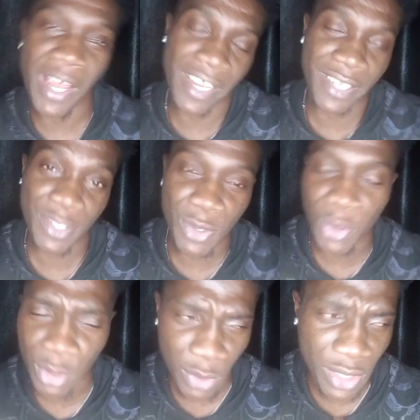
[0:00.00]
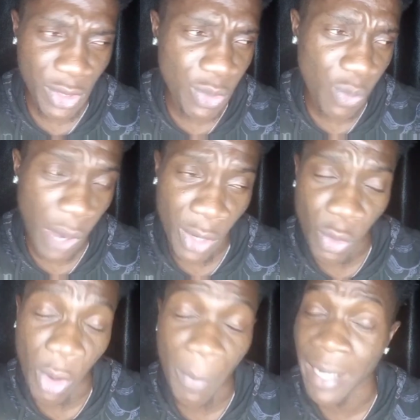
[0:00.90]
and so it was still one goal up,